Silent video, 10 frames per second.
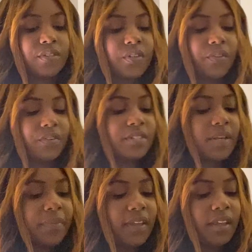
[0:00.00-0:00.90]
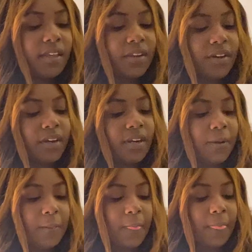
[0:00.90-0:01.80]
So there's something here
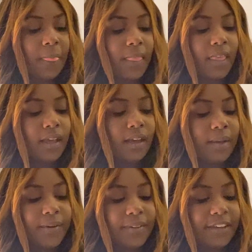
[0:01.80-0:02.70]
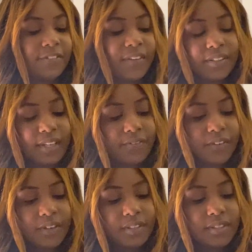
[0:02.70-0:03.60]
about like failed
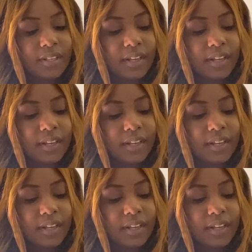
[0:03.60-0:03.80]
efforts.